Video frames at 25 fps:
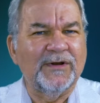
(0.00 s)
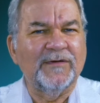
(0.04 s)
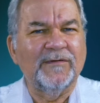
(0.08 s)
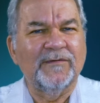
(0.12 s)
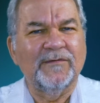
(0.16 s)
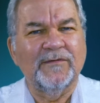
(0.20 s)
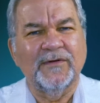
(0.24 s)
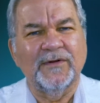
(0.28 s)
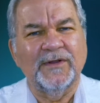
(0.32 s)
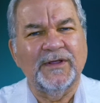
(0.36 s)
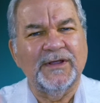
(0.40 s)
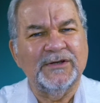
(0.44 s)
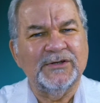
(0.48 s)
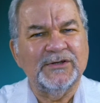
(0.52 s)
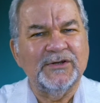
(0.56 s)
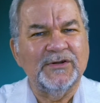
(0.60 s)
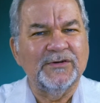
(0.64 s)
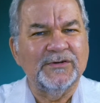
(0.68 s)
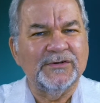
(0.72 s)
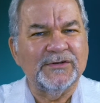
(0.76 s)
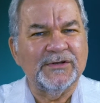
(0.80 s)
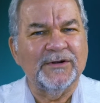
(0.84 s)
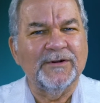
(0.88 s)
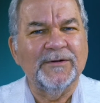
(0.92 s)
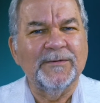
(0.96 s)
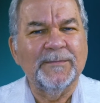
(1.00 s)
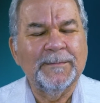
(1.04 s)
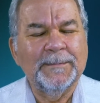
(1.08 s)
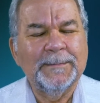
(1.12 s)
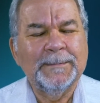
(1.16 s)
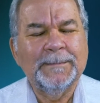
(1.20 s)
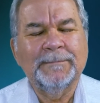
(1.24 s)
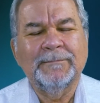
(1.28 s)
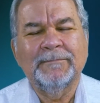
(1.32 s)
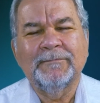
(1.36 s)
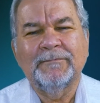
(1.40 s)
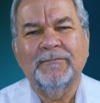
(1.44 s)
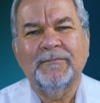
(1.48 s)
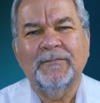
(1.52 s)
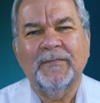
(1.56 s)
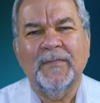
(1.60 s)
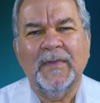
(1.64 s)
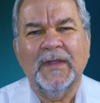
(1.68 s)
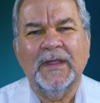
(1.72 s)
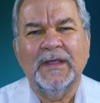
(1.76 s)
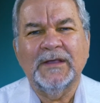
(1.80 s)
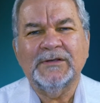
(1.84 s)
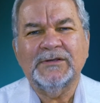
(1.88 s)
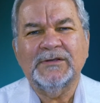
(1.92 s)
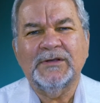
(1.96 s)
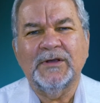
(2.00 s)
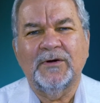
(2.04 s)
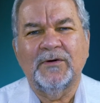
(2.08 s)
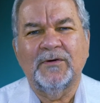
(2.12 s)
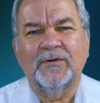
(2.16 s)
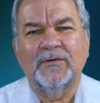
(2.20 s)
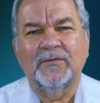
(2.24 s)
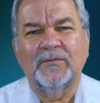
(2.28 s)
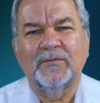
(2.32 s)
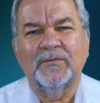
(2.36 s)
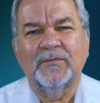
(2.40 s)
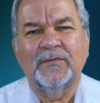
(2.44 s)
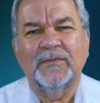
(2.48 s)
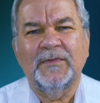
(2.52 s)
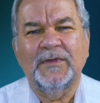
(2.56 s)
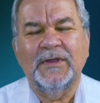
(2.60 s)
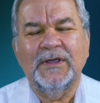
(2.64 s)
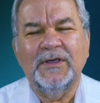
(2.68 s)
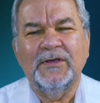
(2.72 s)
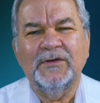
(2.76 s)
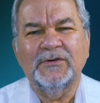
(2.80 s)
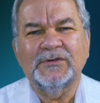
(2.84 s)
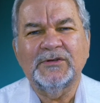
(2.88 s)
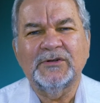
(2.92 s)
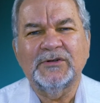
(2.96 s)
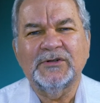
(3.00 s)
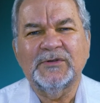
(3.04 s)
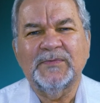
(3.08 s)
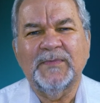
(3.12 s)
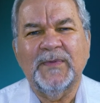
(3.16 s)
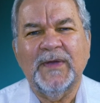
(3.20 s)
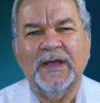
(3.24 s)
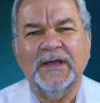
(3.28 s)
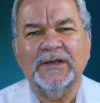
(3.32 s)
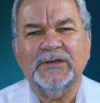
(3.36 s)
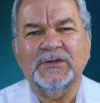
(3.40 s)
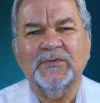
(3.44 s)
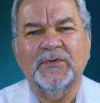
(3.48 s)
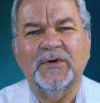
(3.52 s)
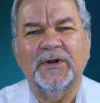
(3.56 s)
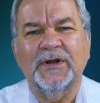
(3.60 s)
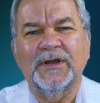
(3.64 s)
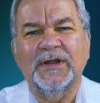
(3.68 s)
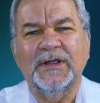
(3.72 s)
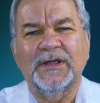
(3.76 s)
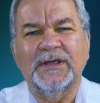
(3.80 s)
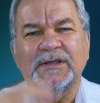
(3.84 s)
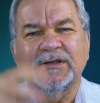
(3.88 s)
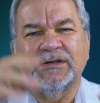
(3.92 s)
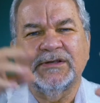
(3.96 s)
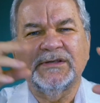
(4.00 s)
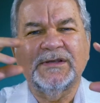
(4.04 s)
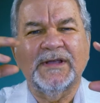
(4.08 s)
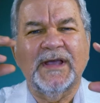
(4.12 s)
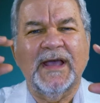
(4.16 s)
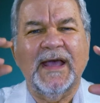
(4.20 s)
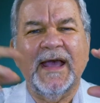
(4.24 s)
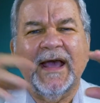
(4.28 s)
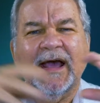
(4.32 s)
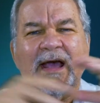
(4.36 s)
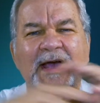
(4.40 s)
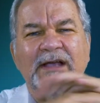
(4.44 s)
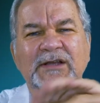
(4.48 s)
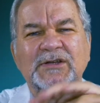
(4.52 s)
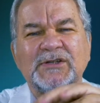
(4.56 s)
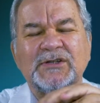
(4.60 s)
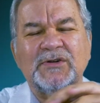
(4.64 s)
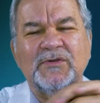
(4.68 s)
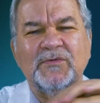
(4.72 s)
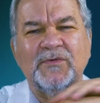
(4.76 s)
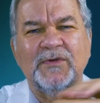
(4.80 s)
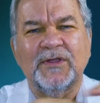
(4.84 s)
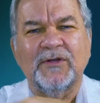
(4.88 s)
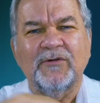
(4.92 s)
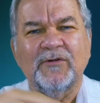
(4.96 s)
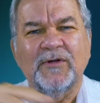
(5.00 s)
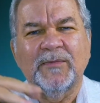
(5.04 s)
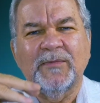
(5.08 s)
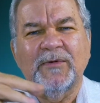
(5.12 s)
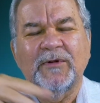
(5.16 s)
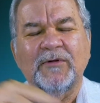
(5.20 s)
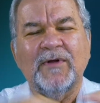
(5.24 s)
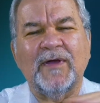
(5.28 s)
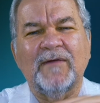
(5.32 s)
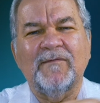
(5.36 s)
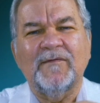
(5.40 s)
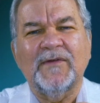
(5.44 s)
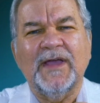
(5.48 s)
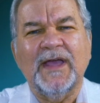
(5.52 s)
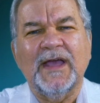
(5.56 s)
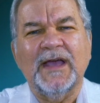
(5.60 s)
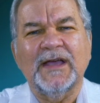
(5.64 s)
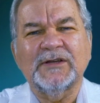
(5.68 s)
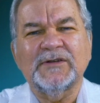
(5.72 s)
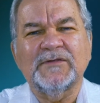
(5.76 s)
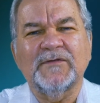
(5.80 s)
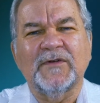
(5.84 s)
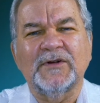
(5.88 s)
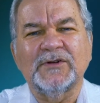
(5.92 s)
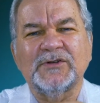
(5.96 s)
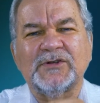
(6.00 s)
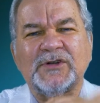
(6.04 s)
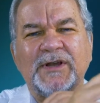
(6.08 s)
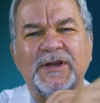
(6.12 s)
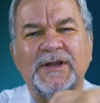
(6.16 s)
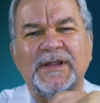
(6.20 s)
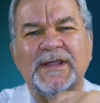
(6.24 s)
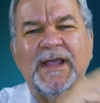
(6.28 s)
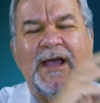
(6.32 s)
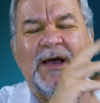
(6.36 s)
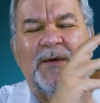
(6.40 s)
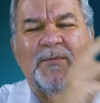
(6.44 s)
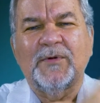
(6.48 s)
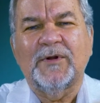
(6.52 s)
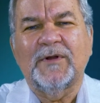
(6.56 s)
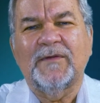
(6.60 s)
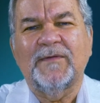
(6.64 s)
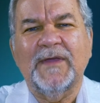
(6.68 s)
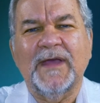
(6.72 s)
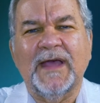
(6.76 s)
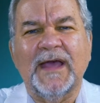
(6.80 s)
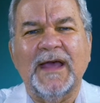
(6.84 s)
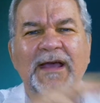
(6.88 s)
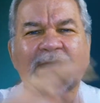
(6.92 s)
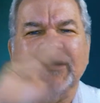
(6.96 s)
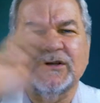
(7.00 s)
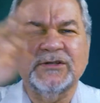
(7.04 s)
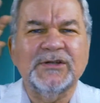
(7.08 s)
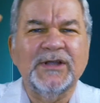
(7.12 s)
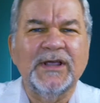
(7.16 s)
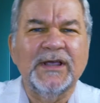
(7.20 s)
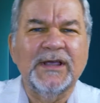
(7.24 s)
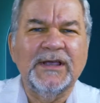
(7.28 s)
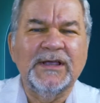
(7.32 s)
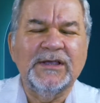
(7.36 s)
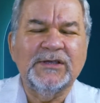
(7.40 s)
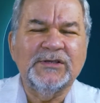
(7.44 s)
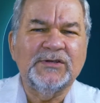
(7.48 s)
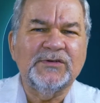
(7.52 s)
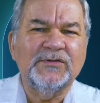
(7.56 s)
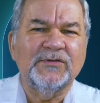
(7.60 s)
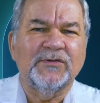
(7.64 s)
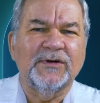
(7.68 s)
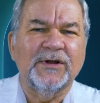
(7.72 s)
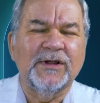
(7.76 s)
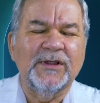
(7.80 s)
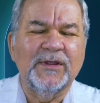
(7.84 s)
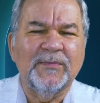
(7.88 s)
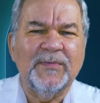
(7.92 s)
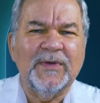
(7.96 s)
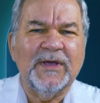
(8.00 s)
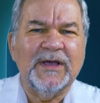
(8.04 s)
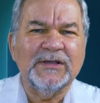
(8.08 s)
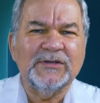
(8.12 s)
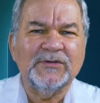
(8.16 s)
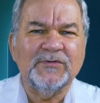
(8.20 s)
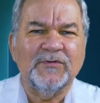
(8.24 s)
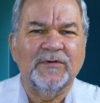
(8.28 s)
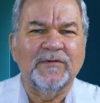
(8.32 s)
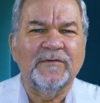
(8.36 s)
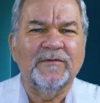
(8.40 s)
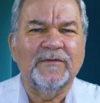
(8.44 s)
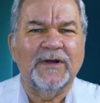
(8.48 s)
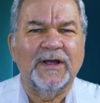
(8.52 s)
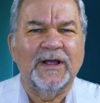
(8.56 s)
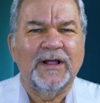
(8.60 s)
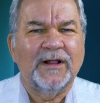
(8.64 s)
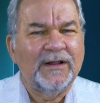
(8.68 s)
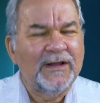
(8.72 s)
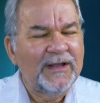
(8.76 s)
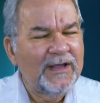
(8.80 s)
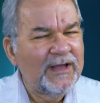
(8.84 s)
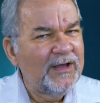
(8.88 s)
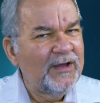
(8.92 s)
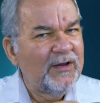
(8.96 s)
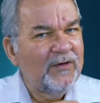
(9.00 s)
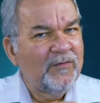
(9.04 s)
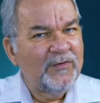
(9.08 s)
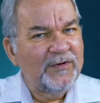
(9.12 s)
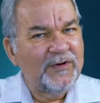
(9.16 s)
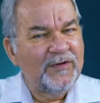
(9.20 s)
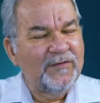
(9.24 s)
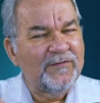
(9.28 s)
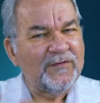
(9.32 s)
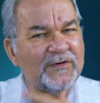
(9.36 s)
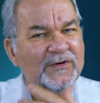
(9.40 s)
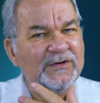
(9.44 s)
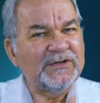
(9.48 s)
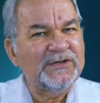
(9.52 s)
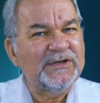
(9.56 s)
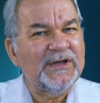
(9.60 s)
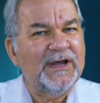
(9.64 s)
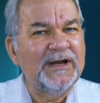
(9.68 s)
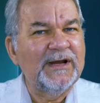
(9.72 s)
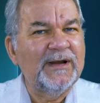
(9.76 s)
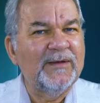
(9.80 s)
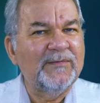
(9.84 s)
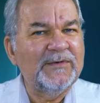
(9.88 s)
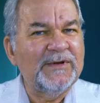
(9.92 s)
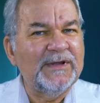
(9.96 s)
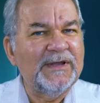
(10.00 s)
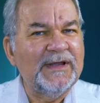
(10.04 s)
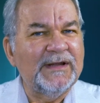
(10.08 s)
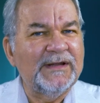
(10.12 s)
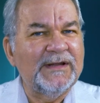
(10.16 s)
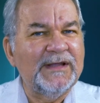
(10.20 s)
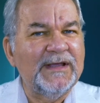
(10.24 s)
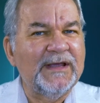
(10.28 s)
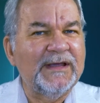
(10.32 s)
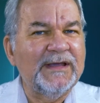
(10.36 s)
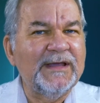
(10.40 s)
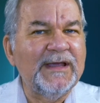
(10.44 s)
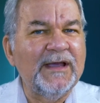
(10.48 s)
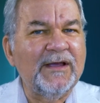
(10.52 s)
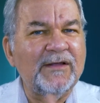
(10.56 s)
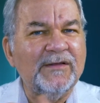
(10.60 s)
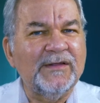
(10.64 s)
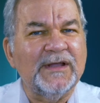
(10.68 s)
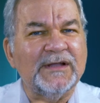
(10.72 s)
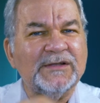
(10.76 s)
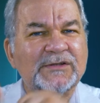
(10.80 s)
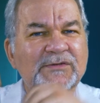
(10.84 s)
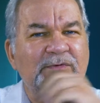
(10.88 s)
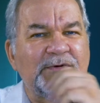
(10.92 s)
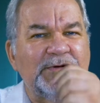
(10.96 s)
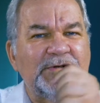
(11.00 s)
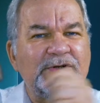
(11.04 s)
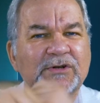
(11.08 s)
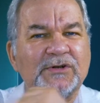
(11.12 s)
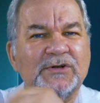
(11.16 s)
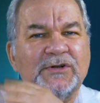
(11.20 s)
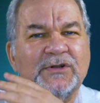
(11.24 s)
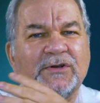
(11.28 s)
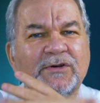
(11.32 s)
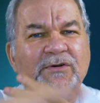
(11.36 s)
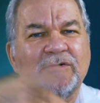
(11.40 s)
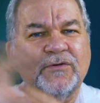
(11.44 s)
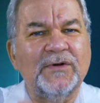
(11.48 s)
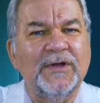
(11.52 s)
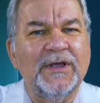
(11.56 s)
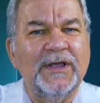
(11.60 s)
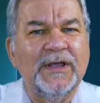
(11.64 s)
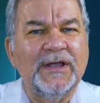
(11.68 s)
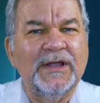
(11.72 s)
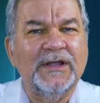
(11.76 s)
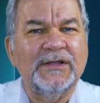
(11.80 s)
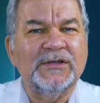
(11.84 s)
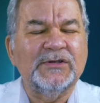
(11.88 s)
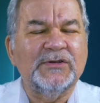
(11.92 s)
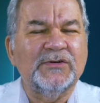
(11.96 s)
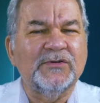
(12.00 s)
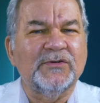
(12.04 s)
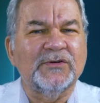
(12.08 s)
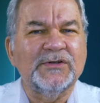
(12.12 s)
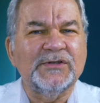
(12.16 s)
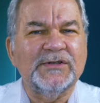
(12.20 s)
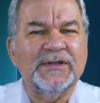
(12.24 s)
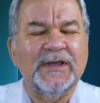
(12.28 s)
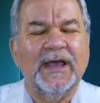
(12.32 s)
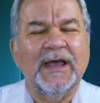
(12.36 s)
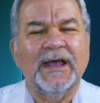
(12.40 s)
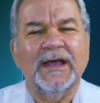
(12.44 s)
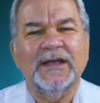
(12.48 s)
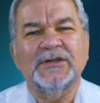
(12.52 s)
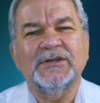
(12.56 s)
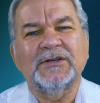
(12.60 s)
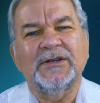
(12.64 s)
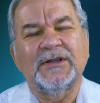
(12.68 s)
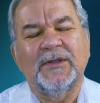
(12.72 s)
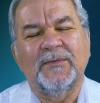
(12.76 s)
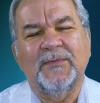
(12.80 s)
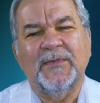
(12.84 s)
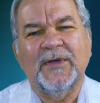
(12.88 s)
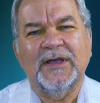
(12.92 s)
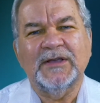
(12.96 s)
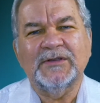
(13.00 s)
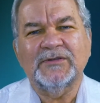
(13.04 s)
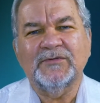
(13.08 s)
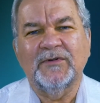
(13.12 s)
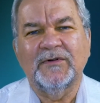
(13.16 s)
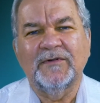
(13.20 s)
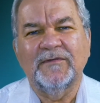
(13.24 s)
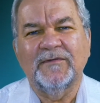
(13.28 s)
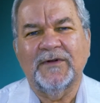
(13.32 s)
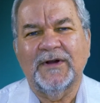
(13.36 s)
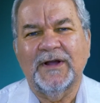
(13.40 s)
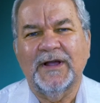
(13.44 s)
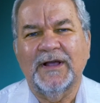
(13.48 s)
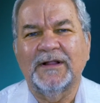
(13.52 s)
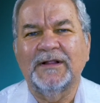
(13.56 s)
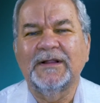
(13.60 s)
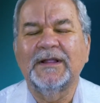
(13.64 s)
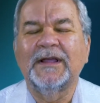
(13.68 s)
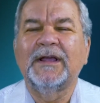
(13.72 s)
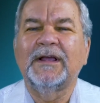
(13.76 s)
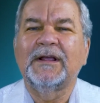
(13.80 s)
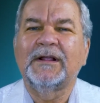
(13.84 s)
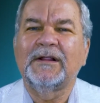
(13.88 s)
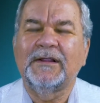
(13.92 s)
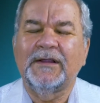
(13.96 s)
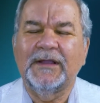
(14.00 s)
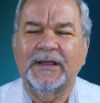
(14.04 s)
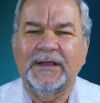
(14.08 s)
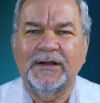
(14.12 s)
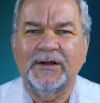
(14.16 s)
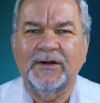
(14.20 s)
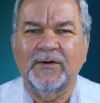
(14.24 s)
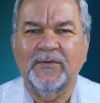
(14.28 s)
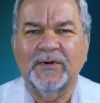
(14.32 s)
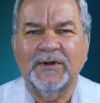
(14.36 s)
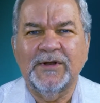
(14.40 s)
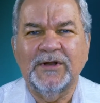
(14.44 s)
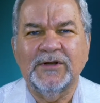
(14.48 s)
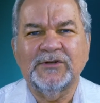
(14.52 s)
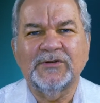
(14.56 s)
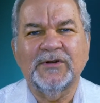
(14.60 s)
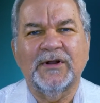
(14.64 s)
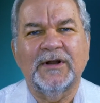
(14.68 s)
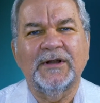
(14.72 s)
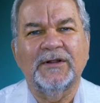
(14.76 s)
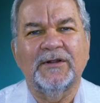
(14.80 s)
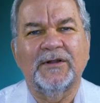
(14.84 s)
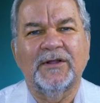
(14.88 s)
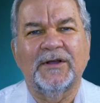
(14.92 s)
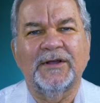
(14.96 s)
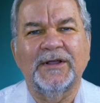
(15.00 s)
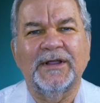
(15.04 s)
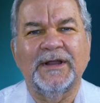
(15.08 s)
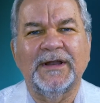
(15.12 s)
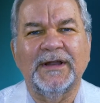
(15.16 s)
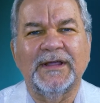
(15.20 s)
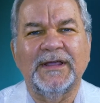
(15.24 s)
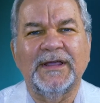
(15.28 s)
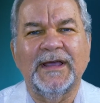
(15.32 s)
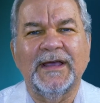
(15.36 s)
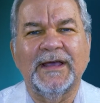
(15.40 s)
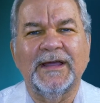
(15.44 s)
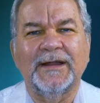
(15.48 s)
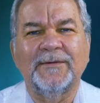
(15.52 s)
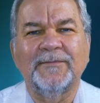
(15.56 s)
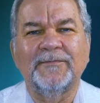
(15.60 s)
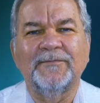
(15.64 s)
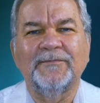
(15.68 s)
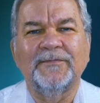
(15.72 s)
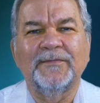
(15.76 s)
for each user. So the user's password is hashed with a cryptographic hash function. The output of the hash is stored in the password file. When you first sign up to get the account, that's what you do. It stores the hash in the password file. Later, when you try to log in again,